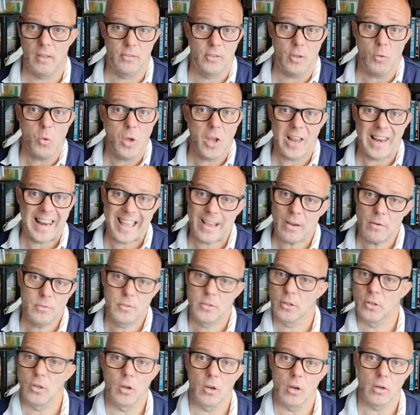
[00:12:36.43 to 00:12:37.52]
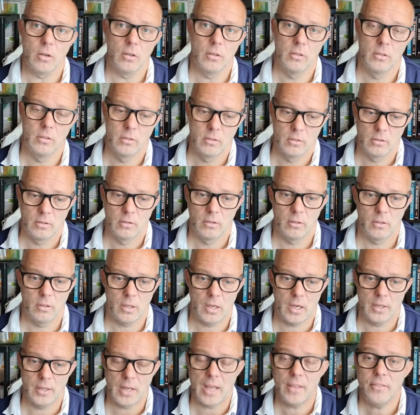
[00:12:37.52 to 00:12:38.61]
They weren't allowed to go.
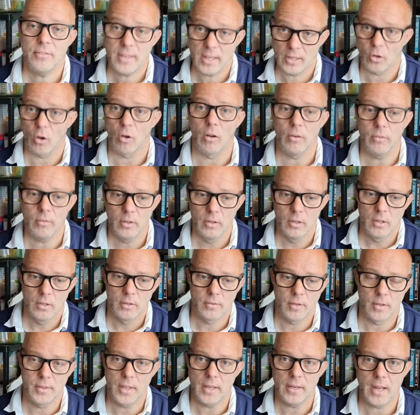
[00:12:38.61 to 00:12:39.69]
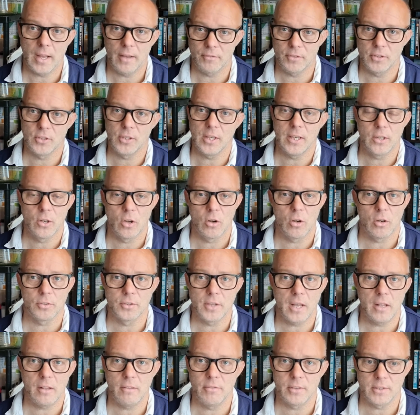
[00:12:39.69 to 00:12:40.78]
And had they gone, they'd then have to sit in a
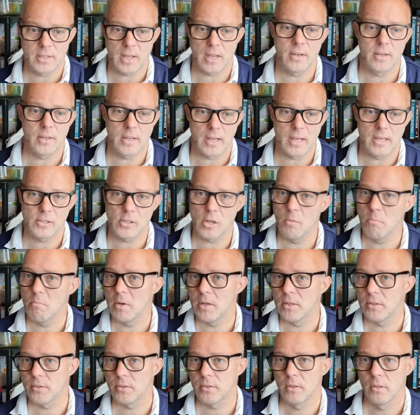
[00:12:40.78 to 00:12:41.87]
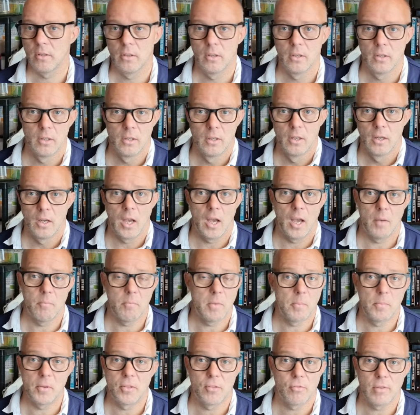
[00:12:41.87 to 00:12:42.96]
hotel for 10 days and miss
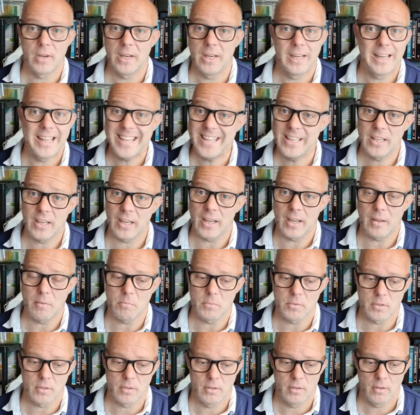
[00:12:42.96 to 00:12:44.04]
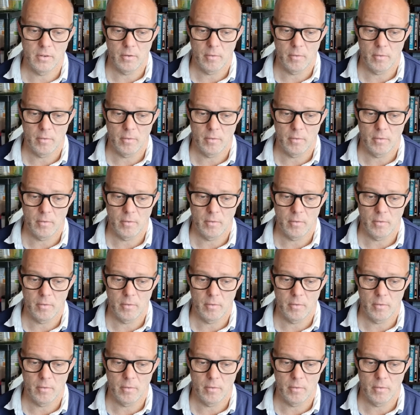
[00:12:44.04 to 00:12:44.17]
maybe three league games.